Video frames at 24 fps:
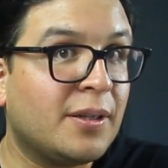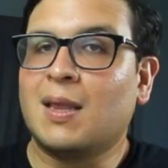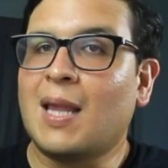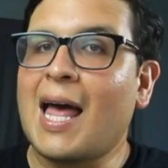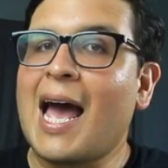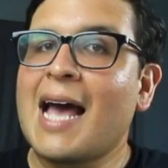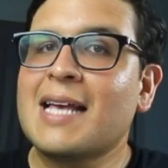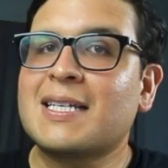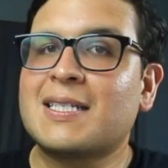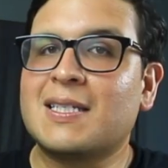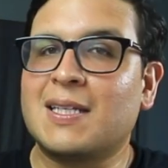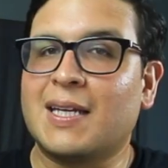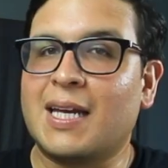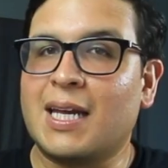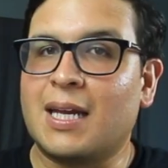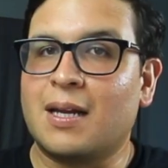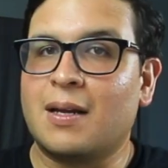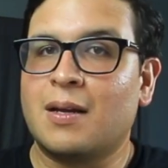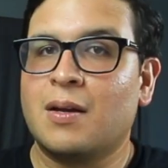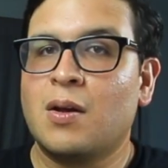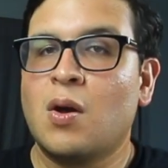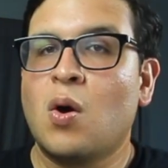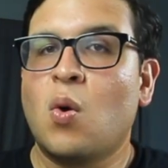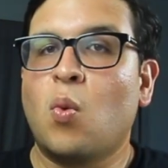Lastly,
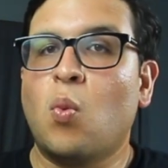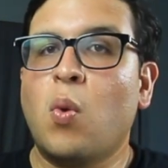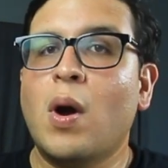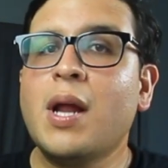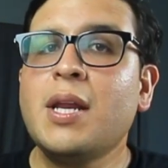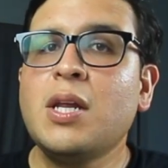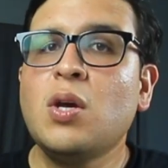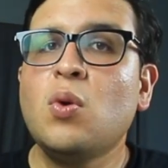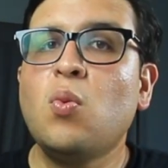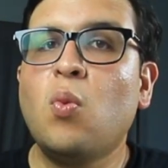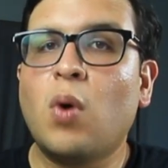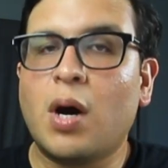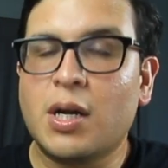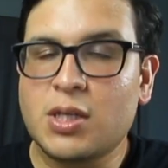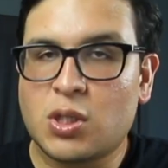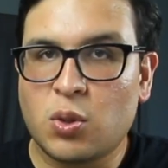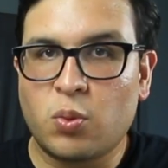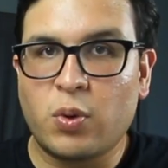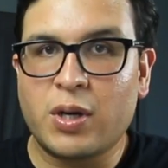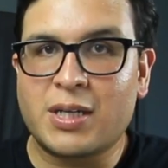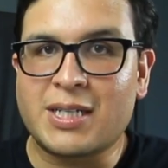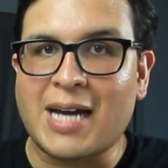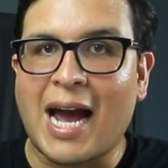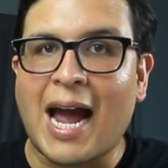when you want to
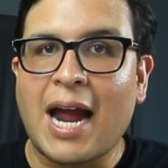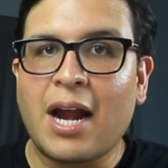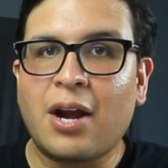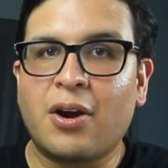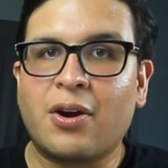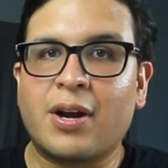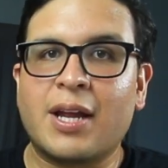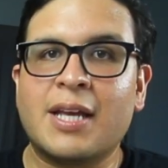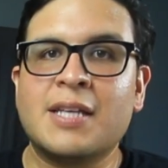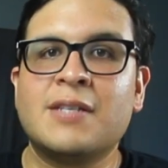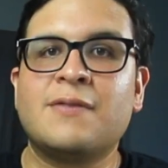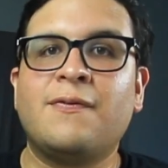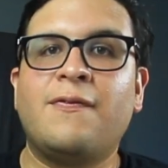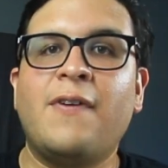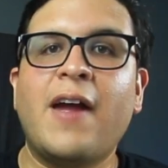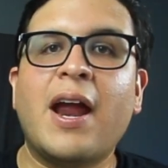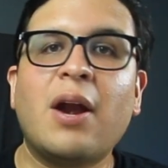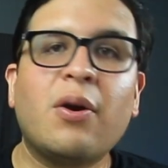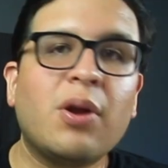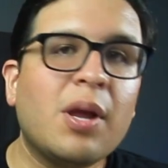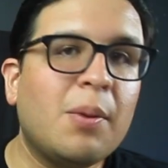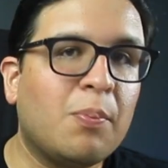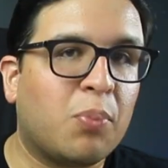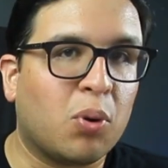retire is
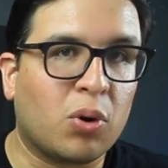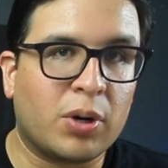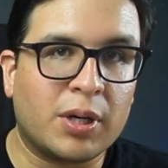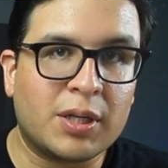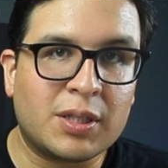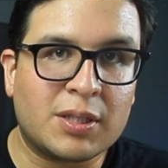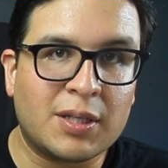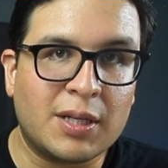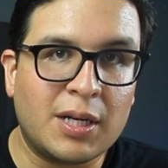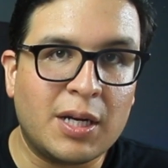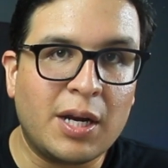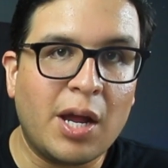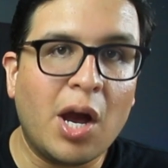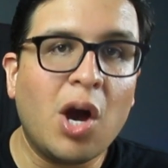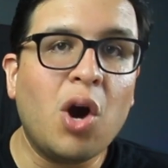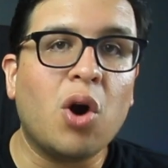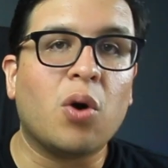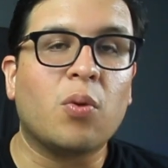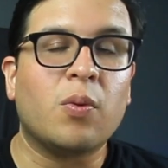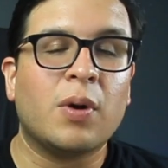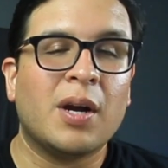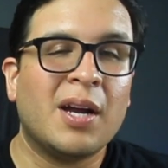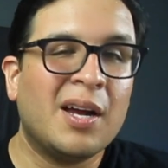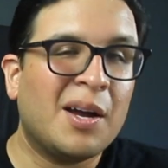very important to
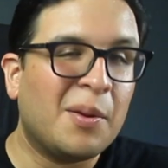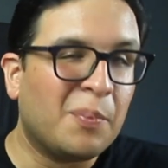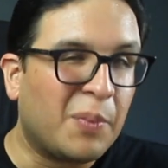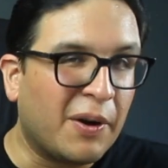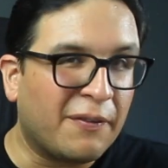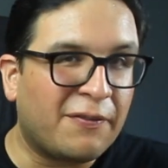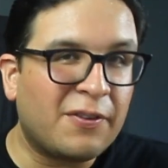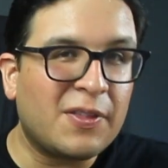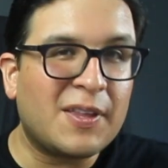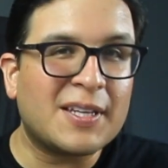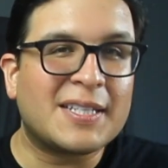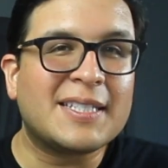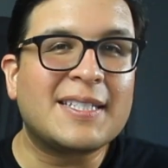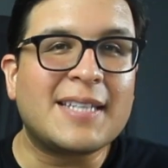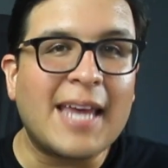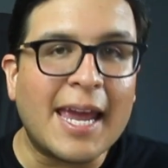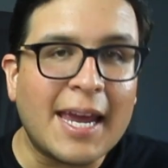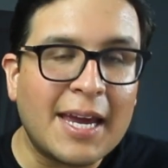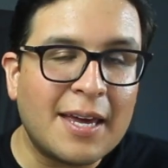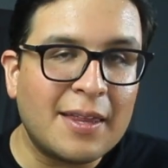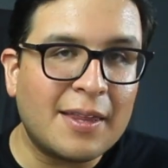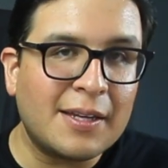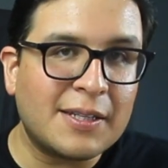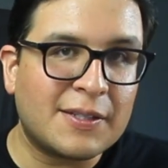know but for the
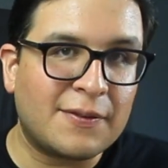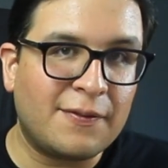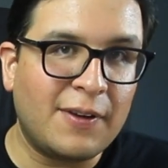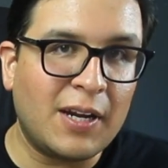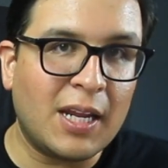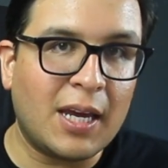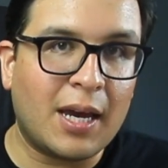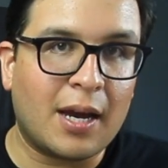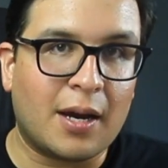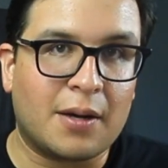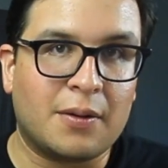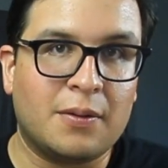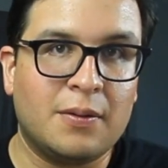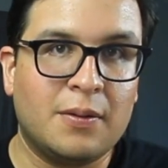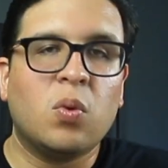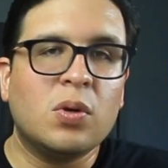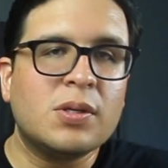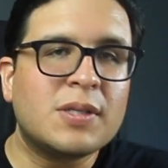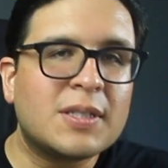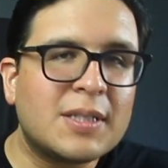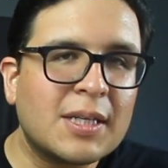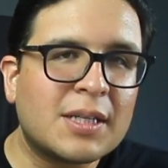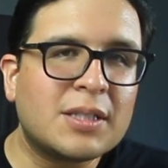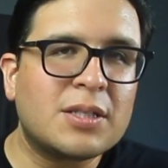sake of this video,
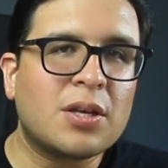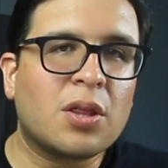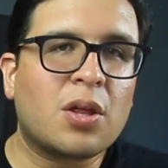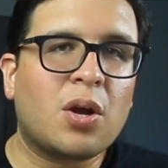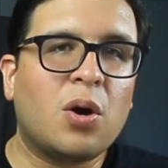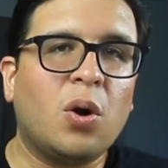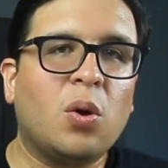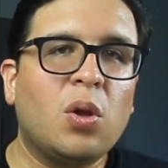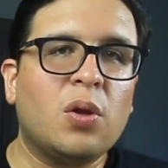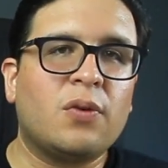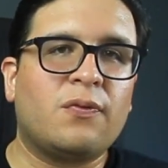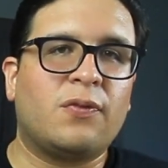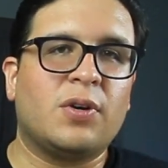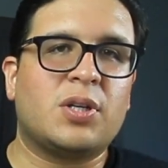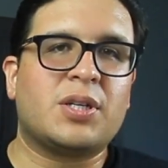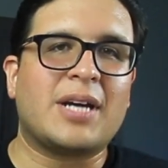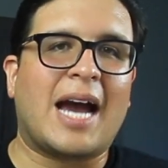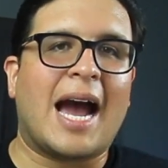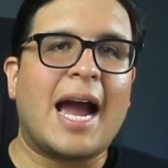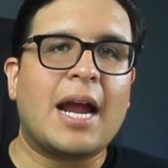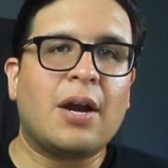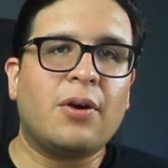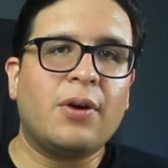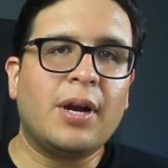we'll stick to the goal of
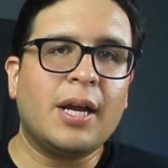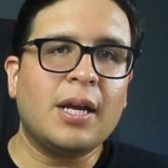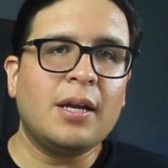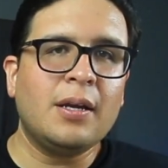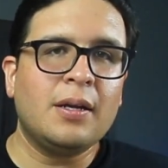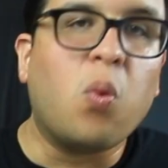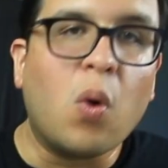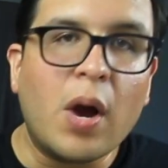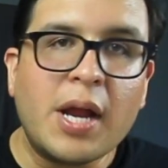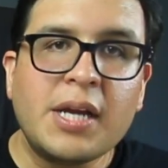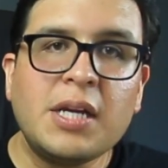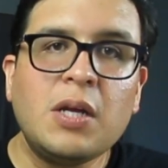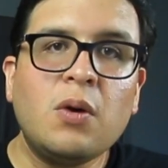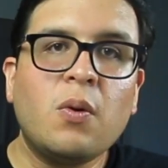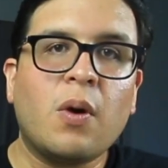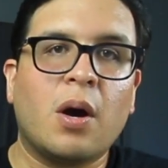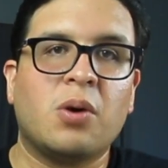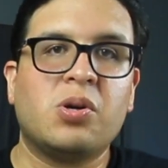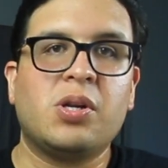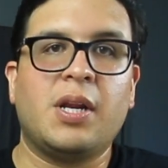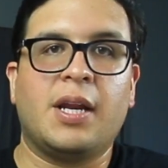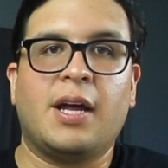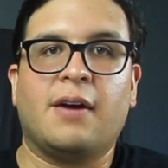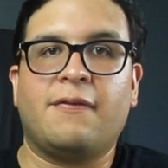retiring when you
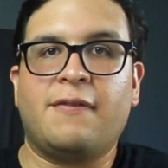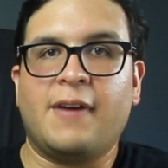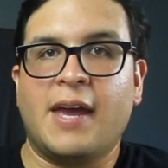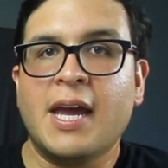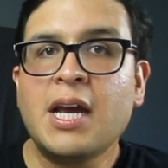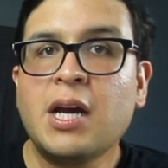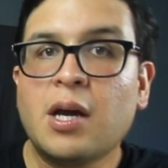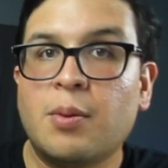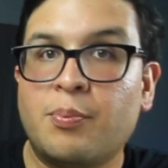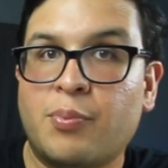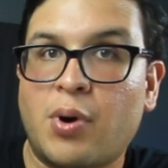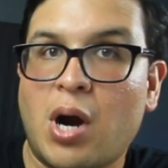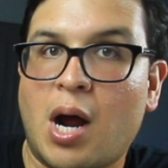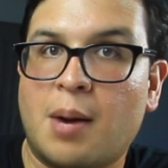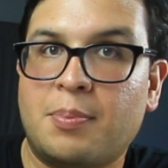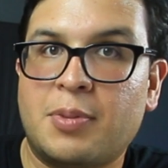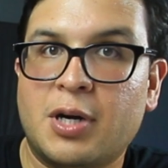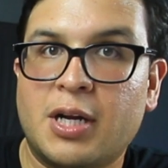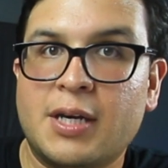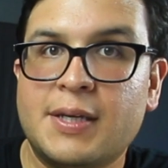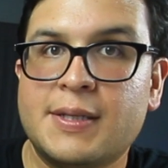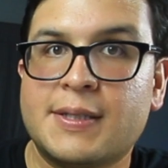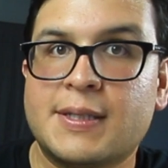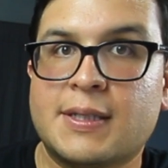own enough income
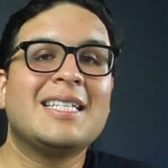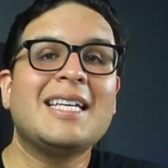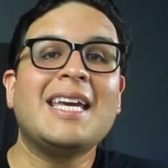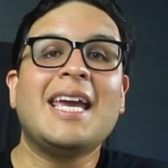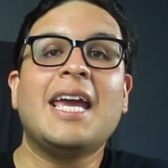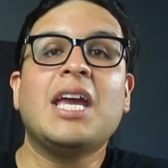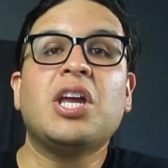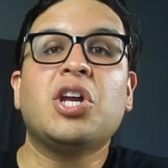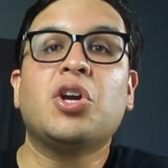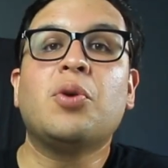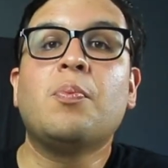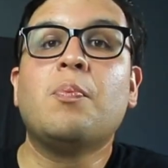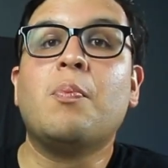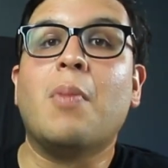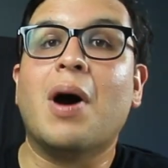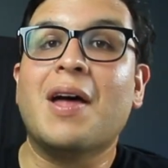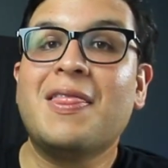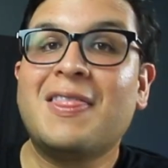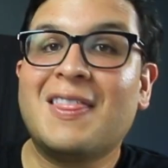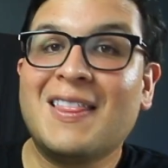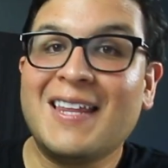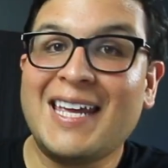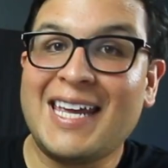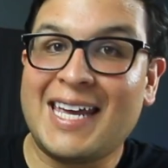properties to hit your
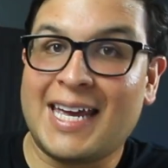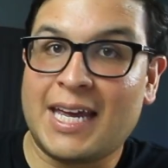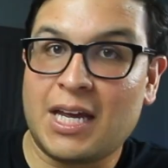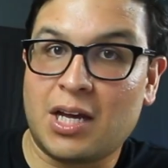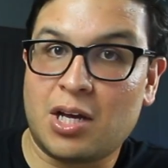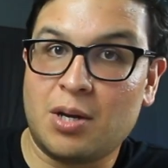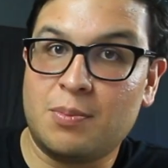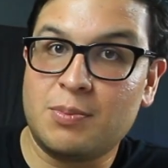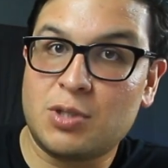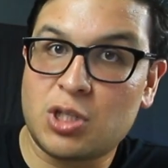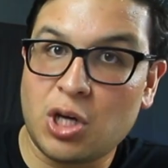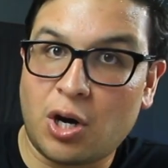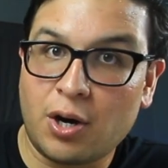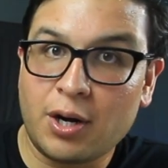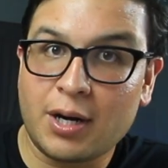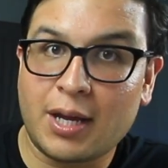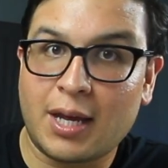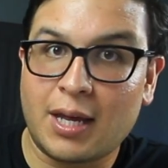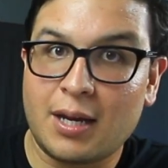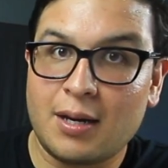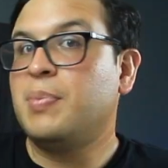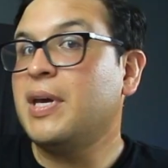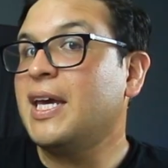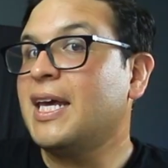monthly income
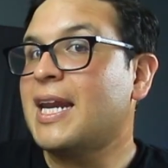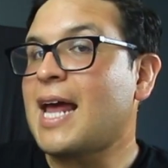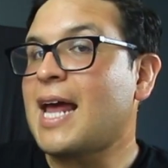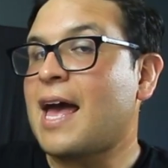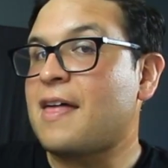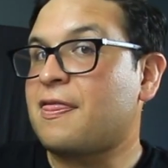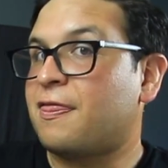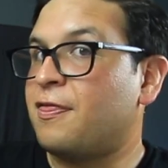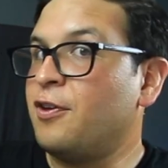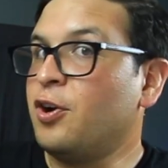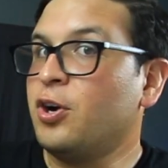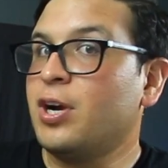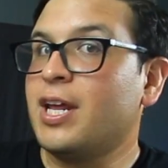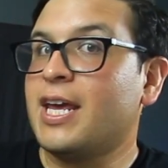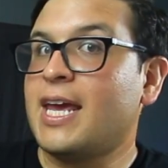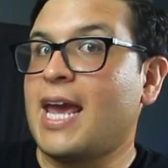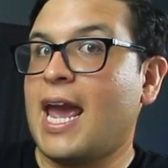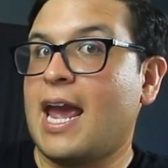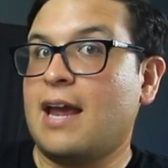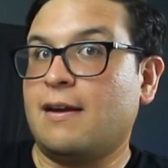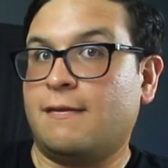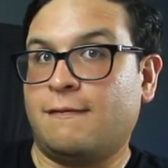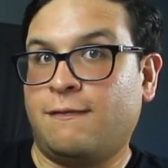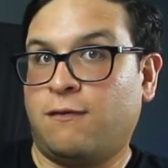target, be it at
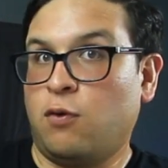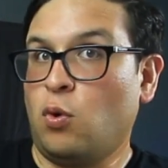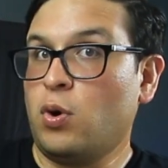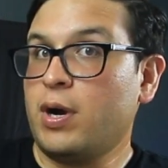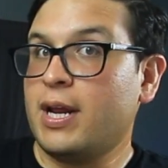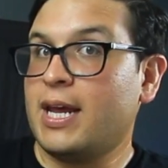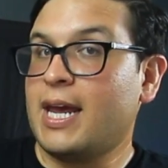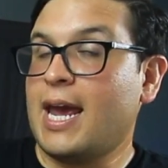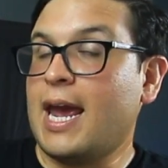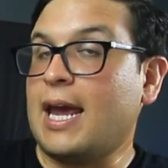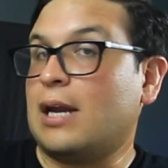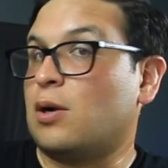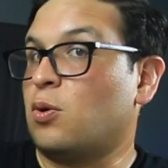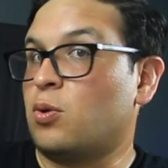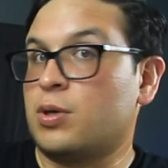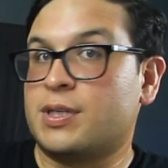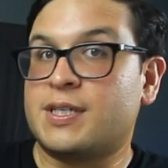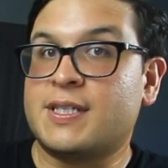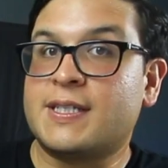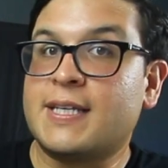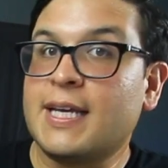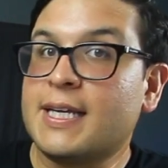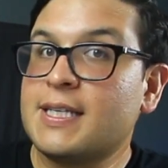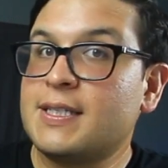38, 48, or
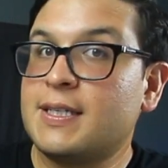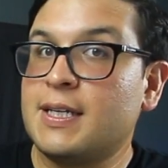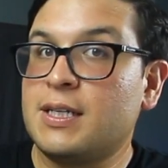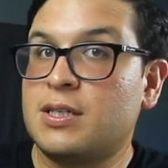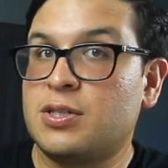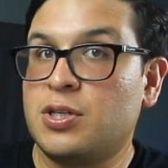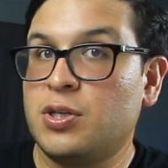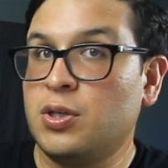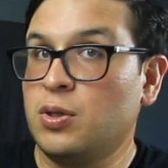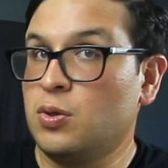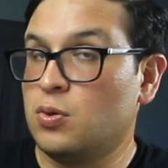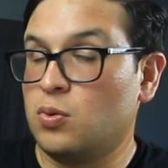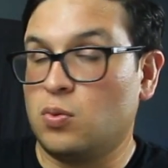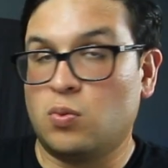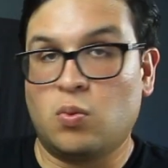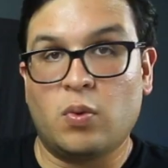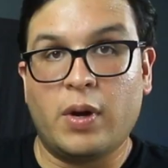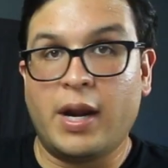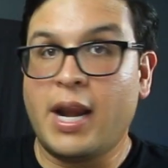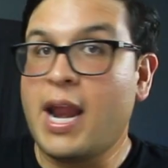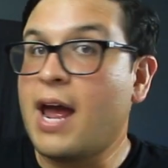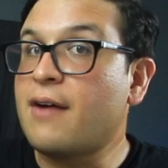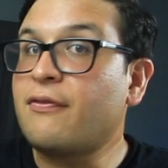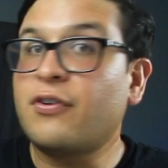62,
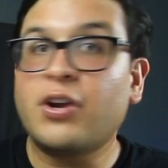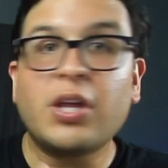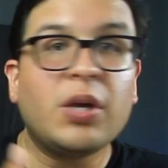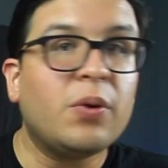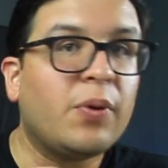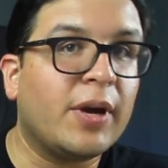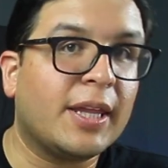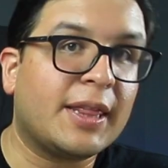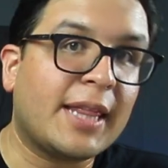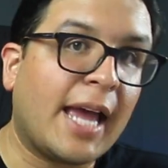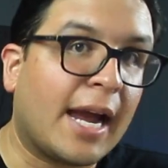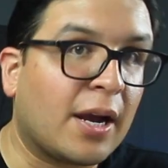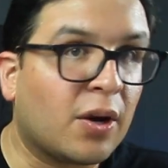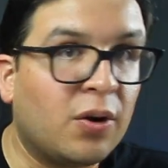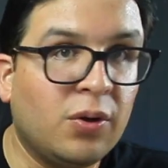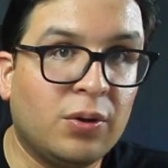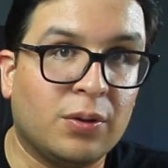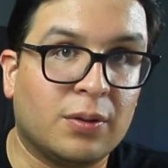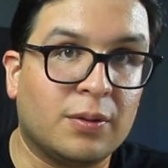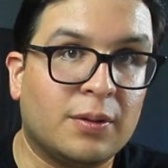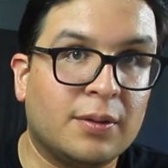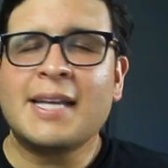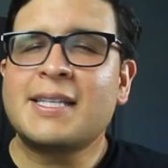whenever you hit that goal.